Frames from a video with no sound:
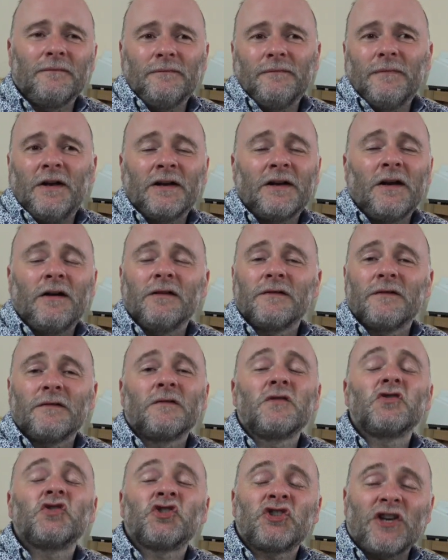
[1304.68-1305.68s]
I can't.
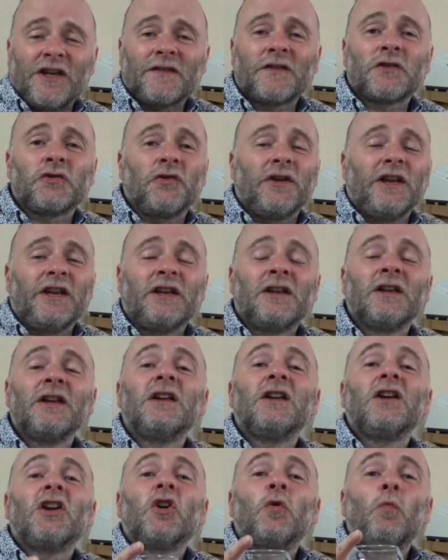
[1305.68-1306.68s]
Schitts Creek,
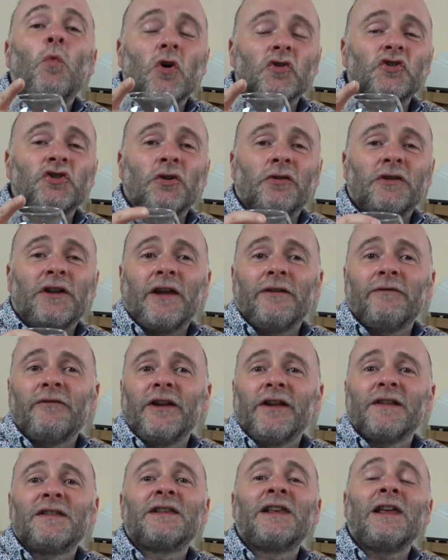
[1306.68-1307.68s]
watch it on
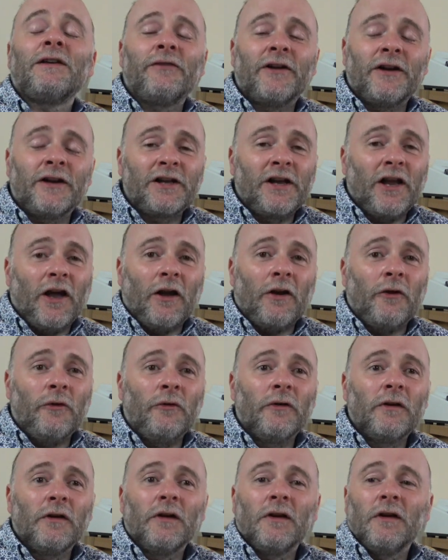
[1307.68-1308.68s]
Netflix, give it a go.